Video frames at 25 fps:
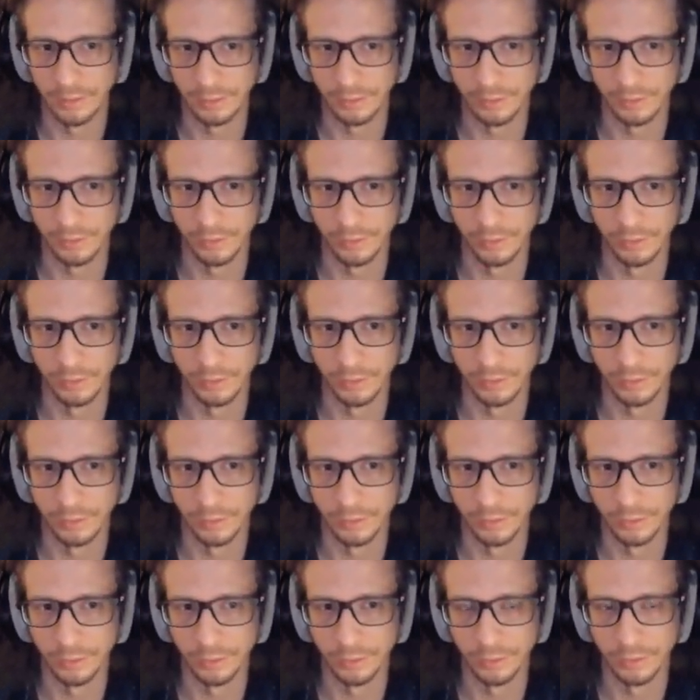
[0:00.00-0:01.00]
So you're gonna
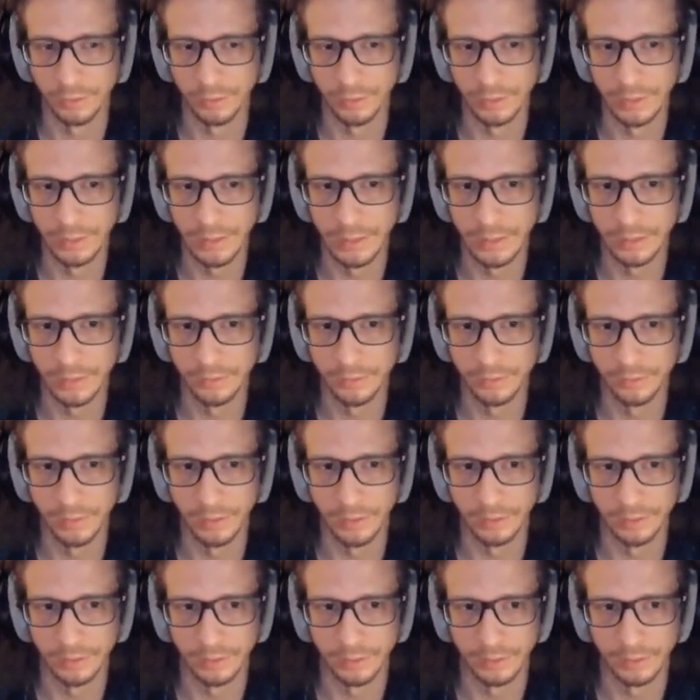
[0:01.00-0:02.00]
use the lead
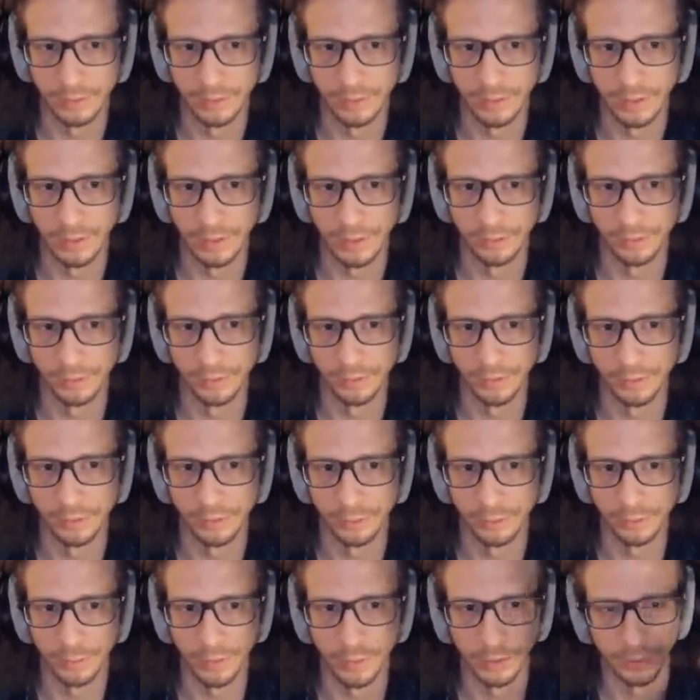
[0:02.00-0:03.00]
event as your
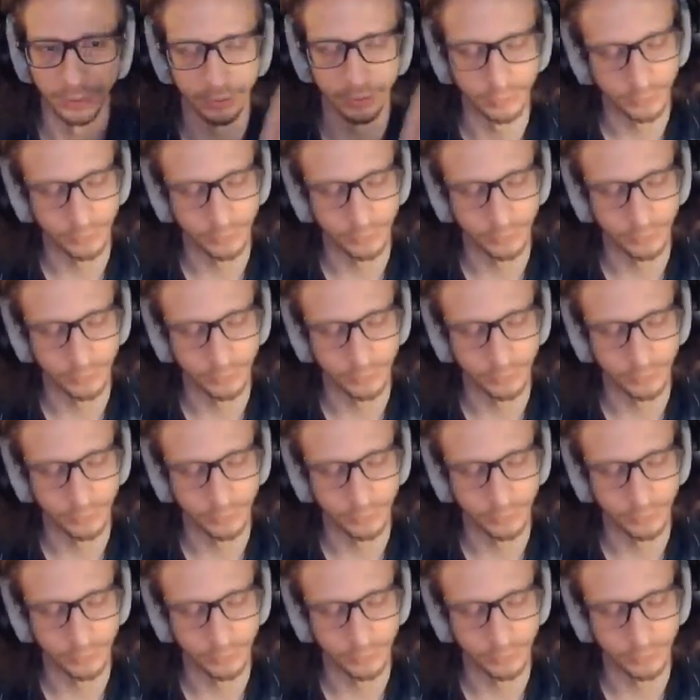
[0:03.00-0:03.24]
custom audience.